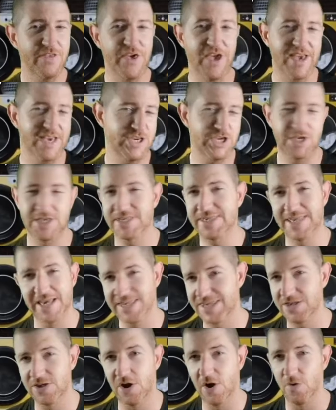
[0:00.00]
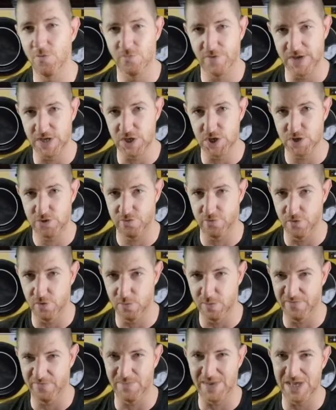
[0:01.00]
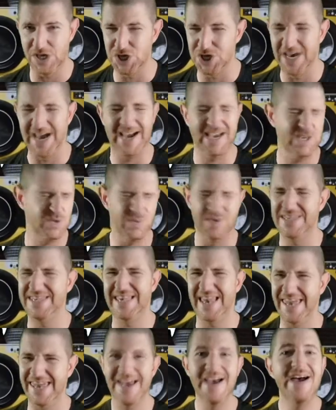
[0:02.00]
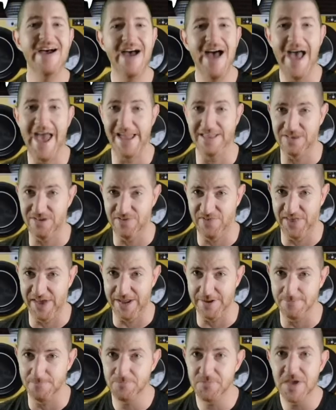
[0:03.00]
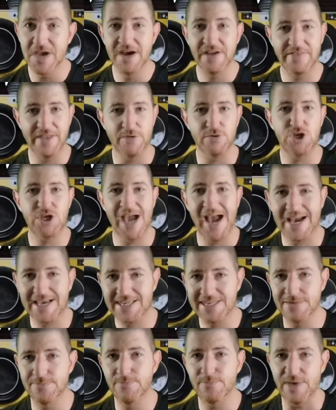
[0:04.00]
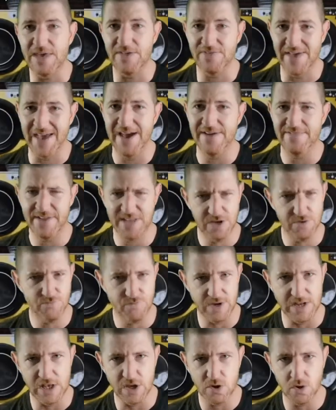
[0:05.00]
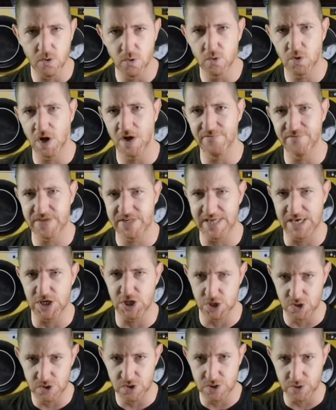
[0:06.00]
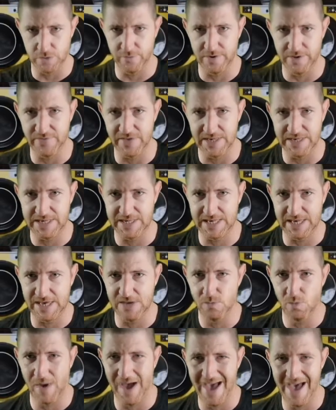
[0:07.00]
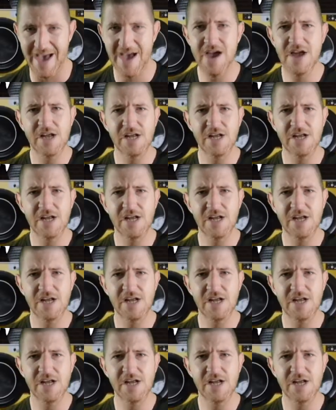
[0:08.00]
this just does not ring true with me. Jax would say anything. Now, Jax and B, they have like a really cool conversation during this scene where